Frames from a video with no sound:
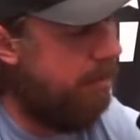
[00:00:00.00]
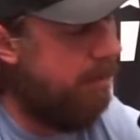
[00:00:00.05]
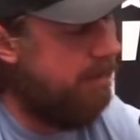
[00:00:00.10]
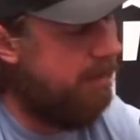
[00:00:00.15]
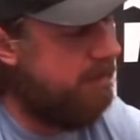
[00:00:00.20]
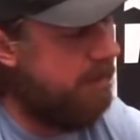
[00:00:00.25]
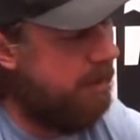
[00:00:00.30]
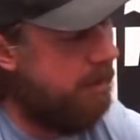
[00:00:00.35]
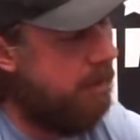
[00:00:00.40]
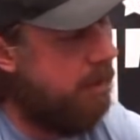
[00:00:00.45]
And they
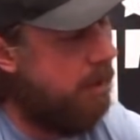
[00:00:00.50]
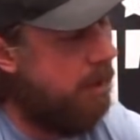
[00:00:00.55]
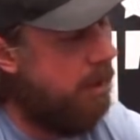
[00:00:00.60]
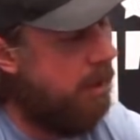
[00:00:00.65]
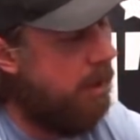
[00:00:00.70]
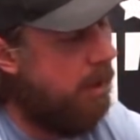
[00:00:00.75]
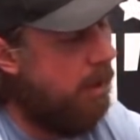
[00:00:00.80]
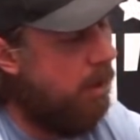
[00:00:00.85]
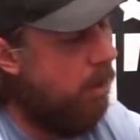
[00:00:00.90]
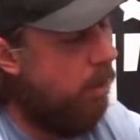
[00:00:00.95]
said,
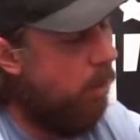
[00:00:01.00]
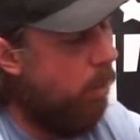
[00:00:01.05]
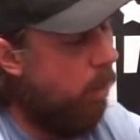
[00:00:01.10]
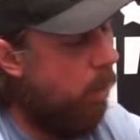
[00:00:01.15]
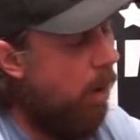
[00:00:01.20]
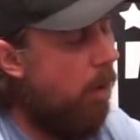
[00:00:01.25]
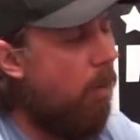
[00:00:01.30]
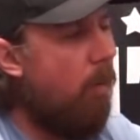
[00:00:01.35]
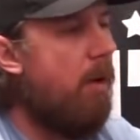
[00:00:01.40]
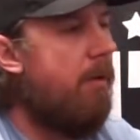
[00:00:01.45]

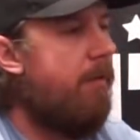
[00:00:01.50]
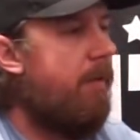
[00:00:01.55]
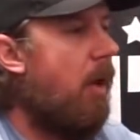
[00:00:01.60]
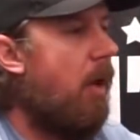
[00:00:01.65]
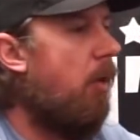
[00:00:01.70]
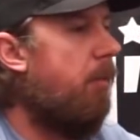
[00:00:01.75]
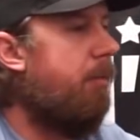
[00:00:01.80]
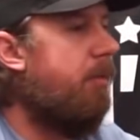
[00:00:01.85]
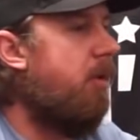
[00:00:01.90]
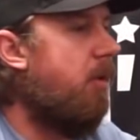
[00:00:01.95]
what would have
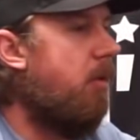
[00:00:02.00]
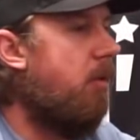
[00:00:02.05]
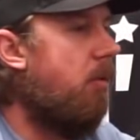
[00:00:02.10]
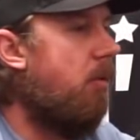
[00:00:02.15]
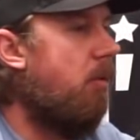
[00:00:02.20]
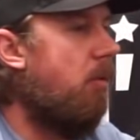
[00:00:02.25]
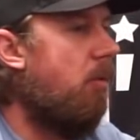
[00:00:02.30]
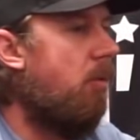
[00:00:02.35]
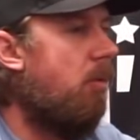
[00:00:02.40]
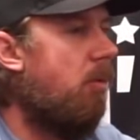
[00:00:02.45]
helped
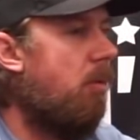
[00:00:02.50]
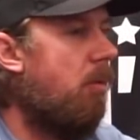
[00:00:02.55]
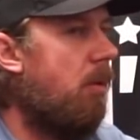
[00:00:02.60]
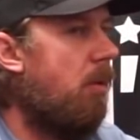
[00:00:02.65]
you?